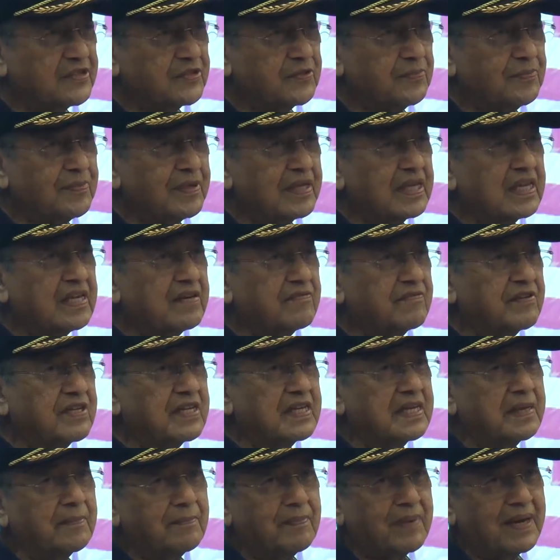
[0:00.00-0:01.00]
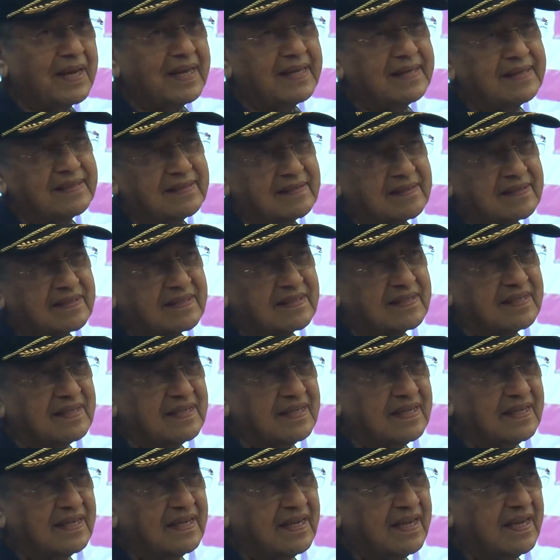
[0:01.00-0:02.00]
is to be given the plans
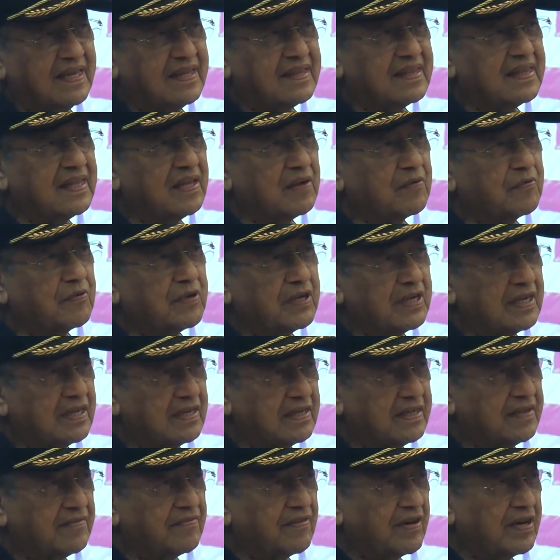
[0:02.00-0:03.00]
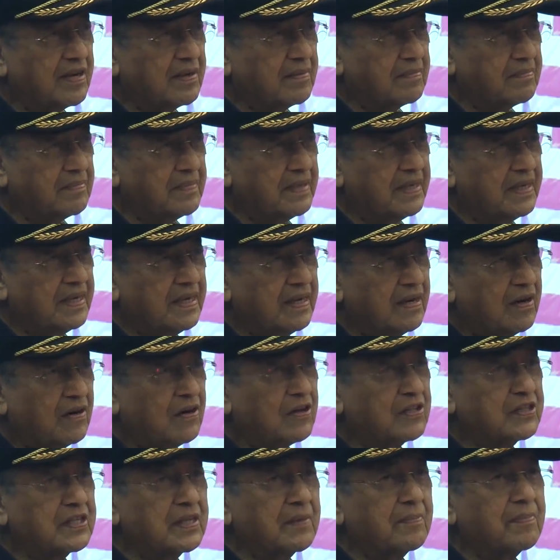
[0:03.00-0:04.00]
and they will develop
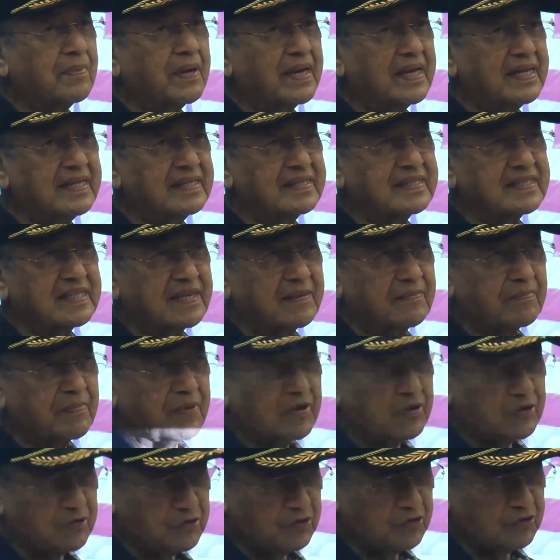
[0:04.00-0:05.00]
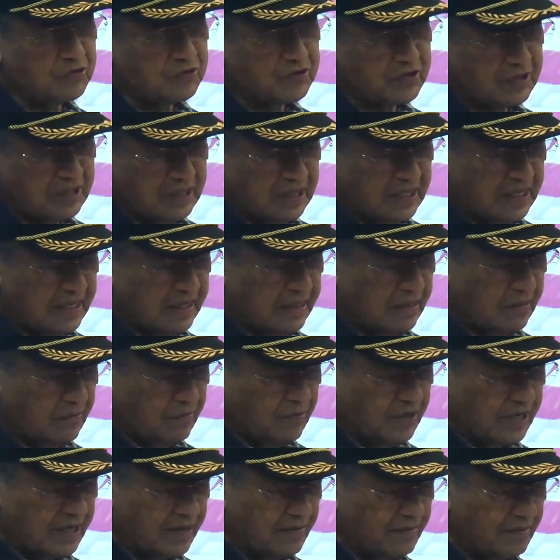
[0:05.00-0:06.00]
on the plans and produce
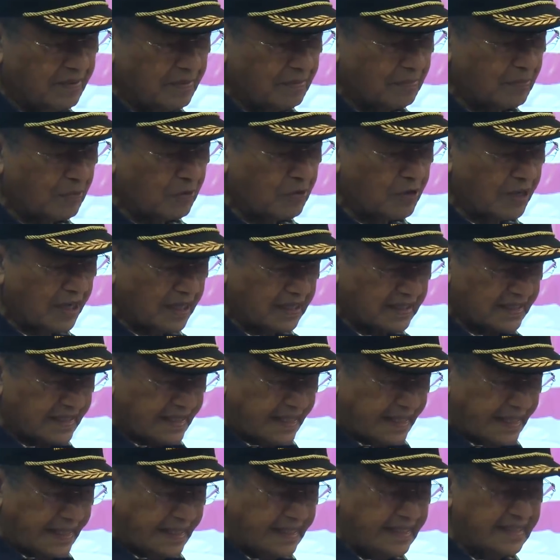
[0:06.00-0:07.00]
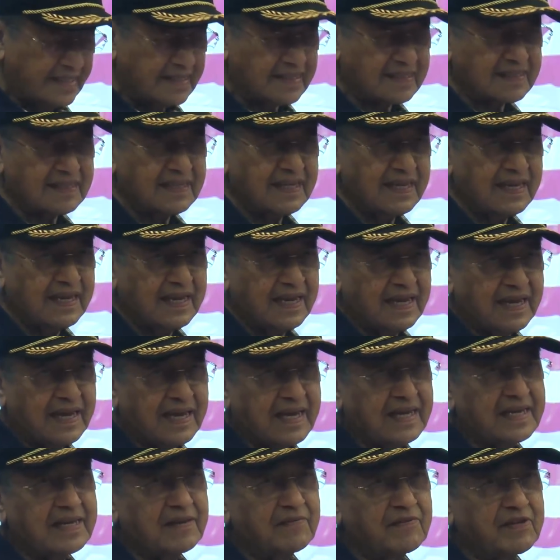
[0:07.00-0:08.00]
whatever product there is
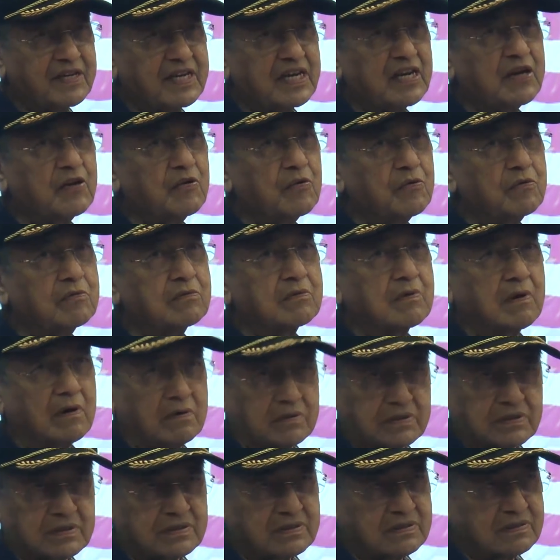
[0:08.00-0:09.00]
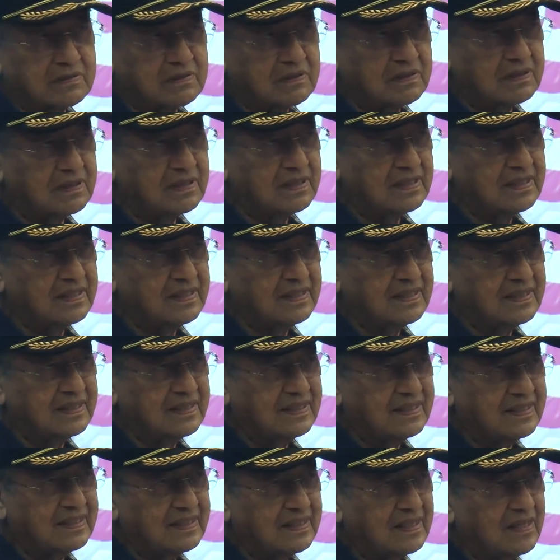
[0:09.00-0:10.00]
at a very low cost.
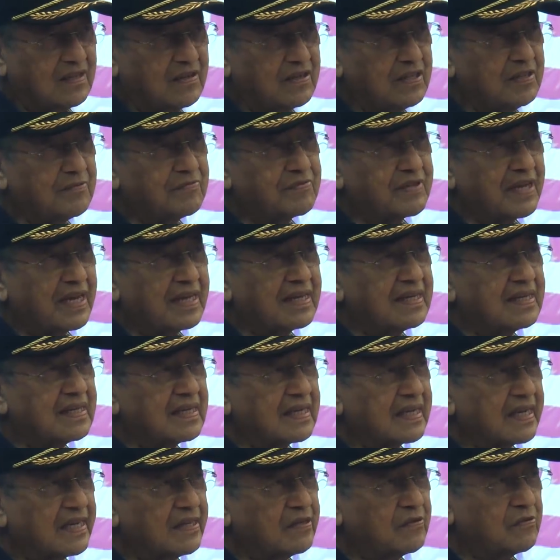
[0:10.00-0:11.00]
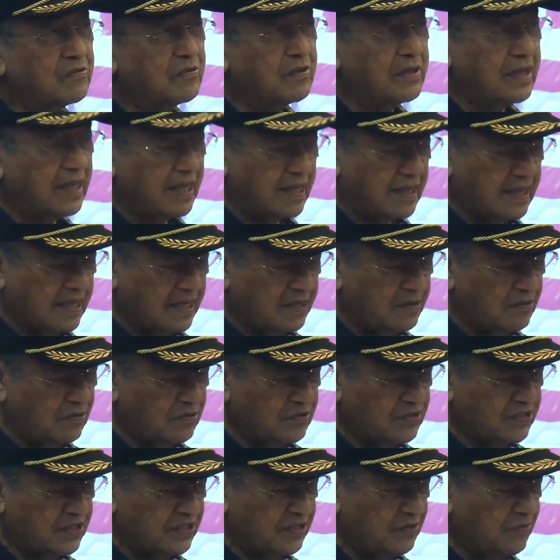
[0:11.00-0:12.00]
Now if China can do that, I
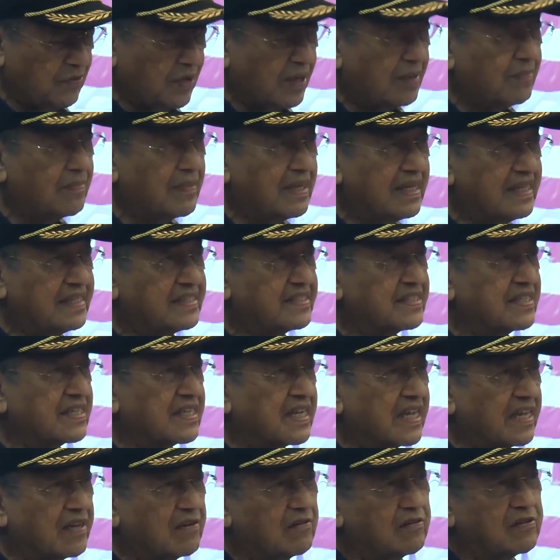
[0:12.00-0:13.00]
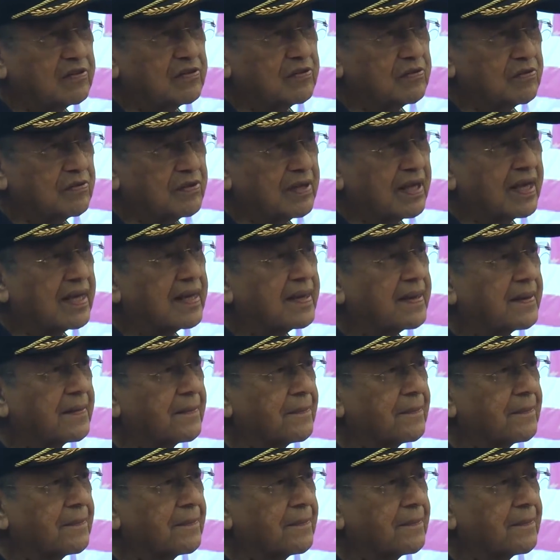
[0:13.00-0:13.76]
don't see why Malaysia cannot do that.